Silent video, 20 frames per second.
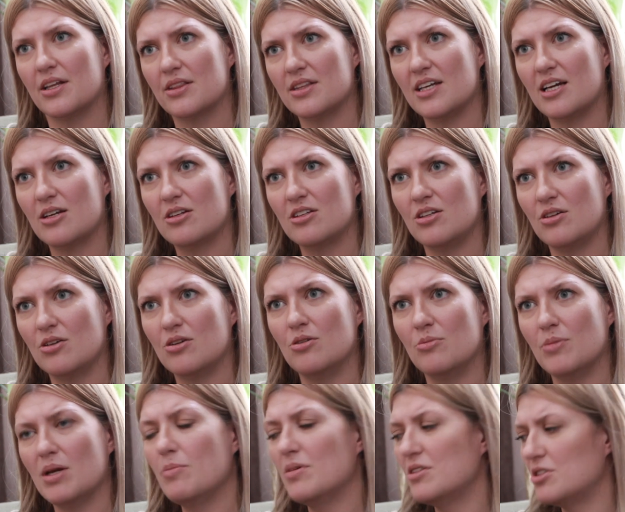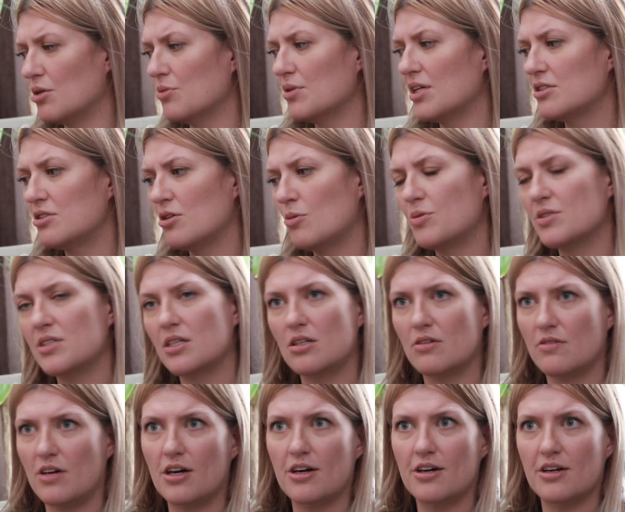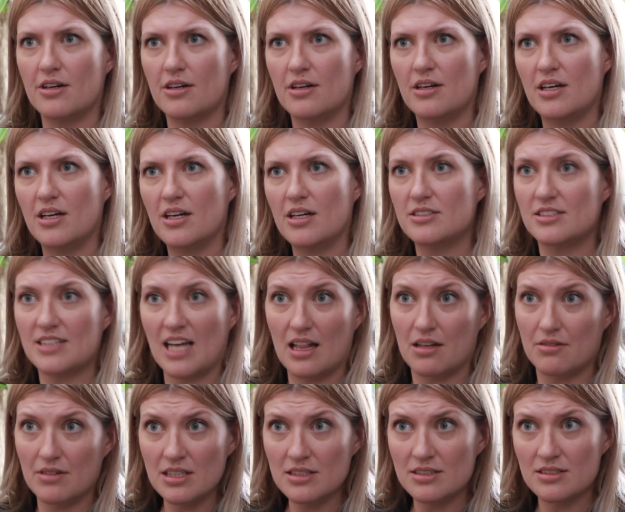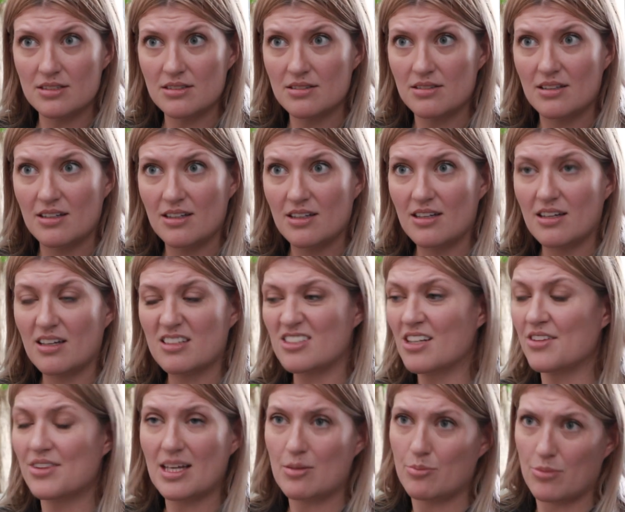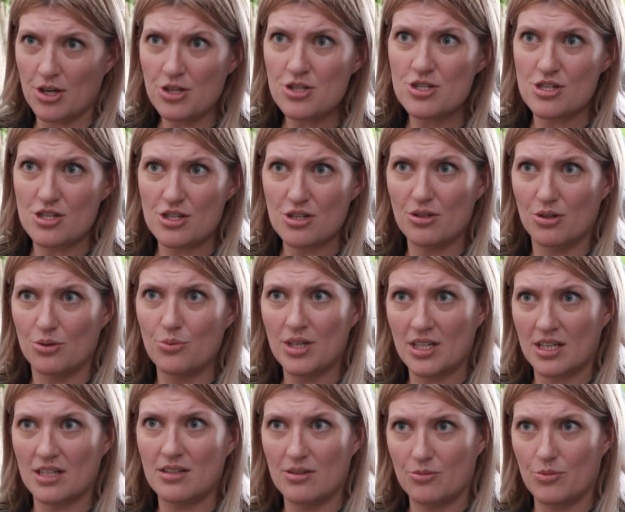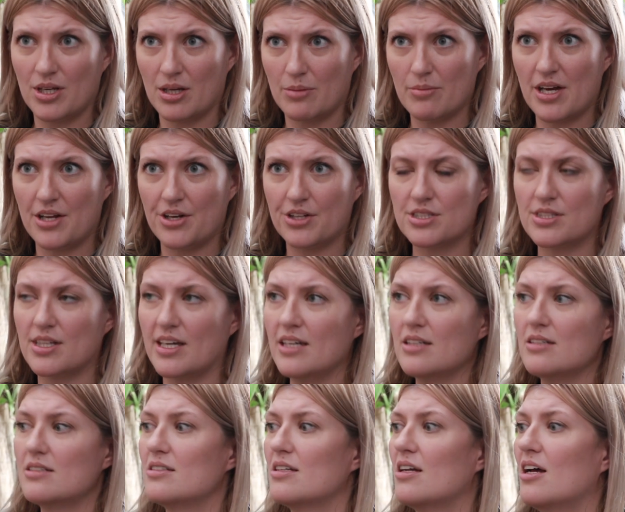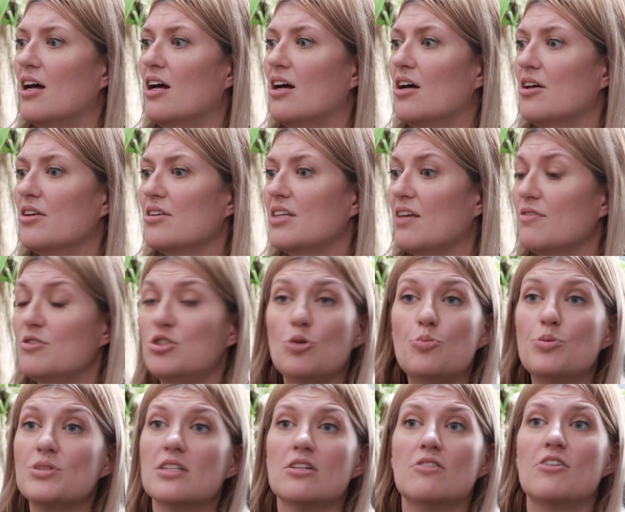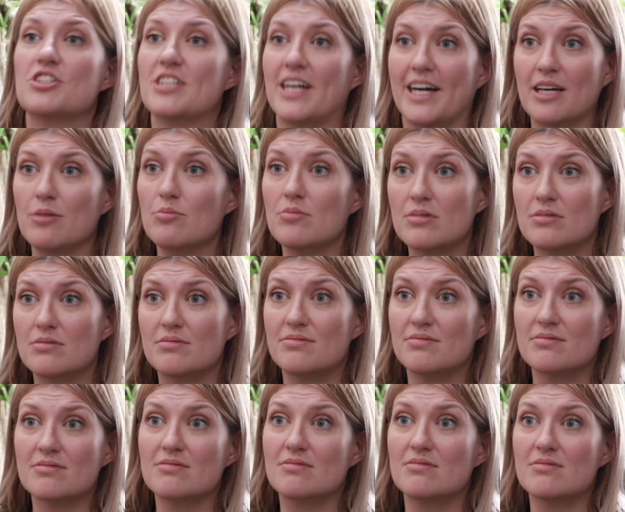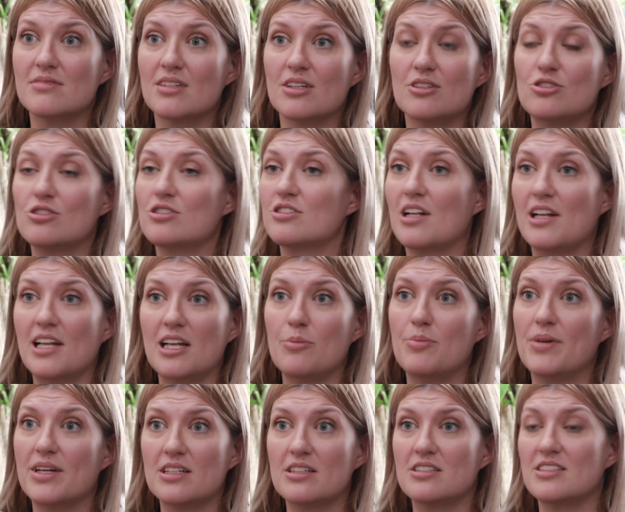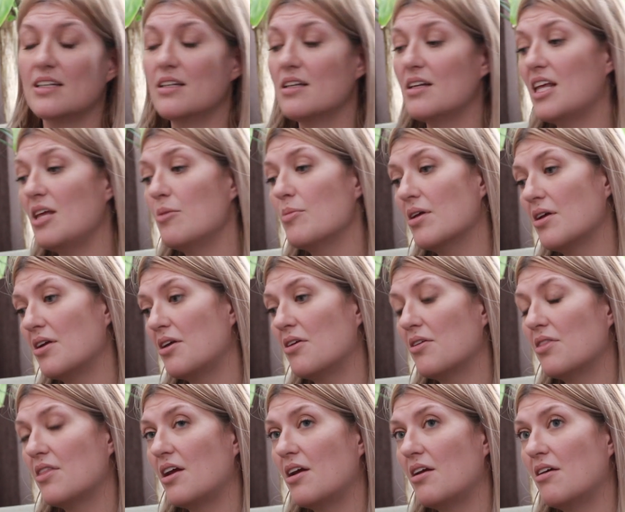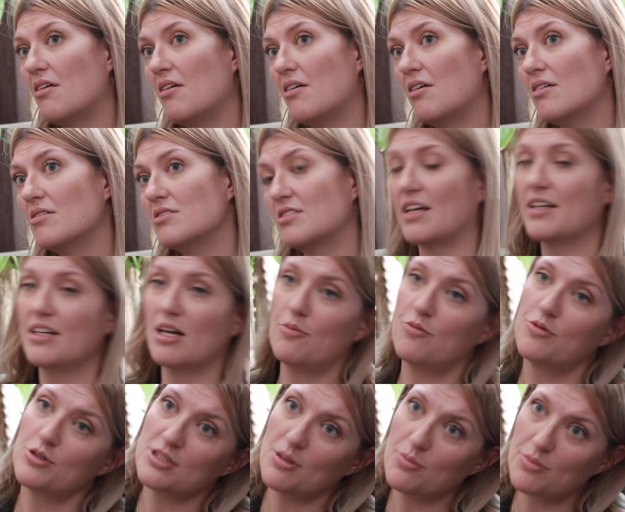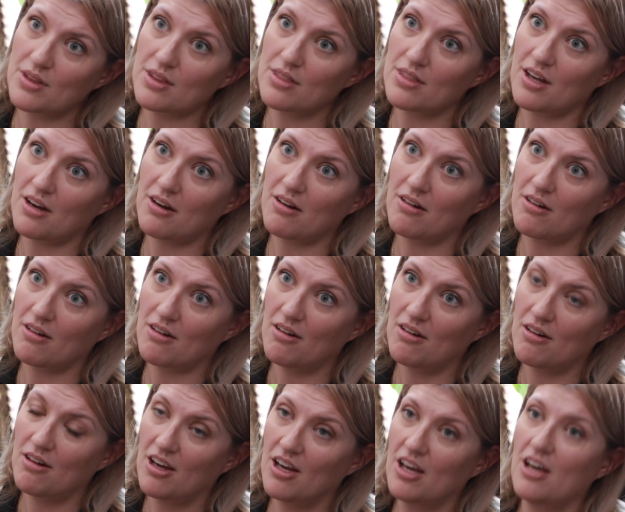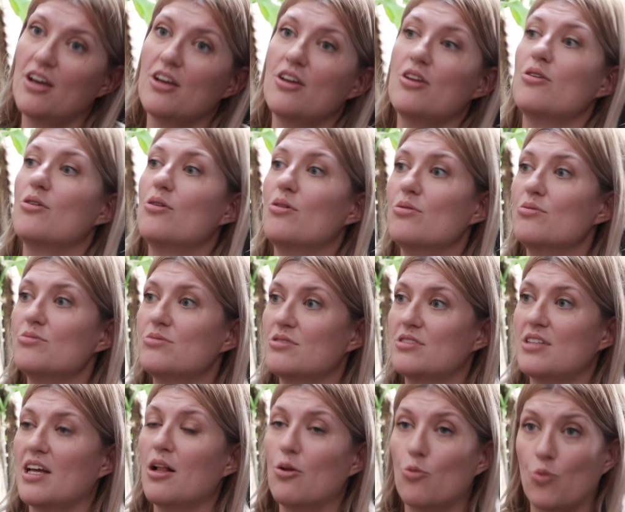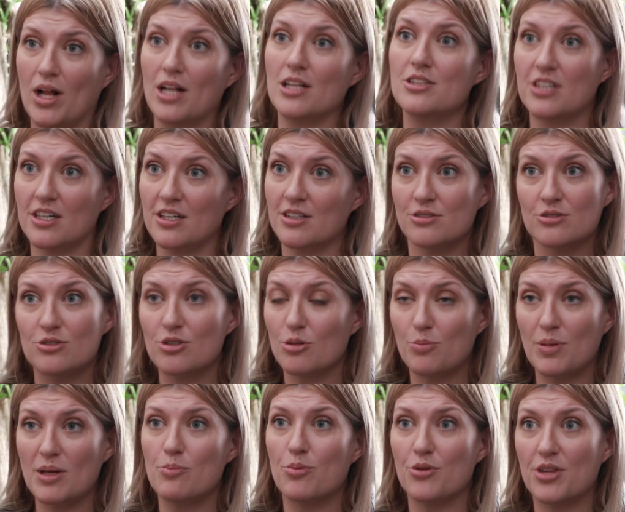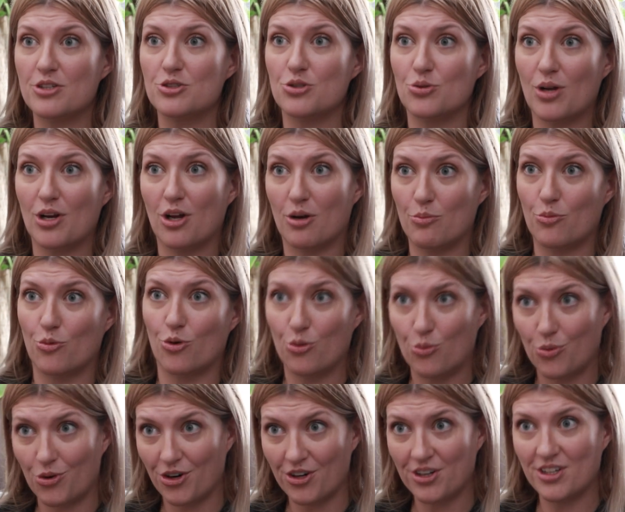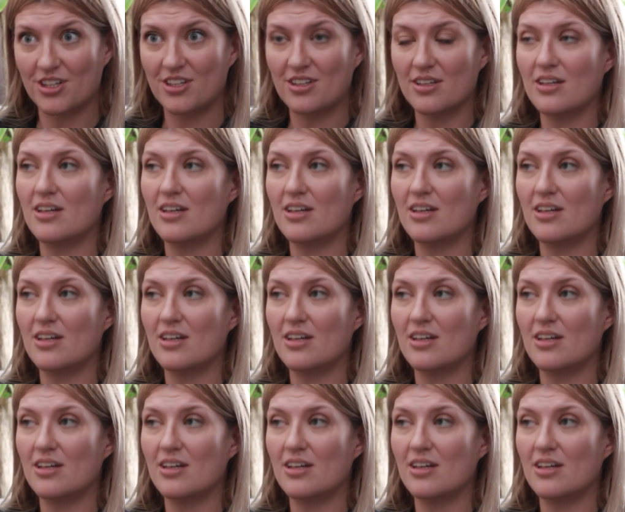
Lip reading: like that, you know. Maybe donate 2% of our salaries. It's not that much, you know, we can manage that. Give 2% of our time, just a little bit. Send an email here and there, sign up for something there, you know, tell well done to the people that do a lot more work.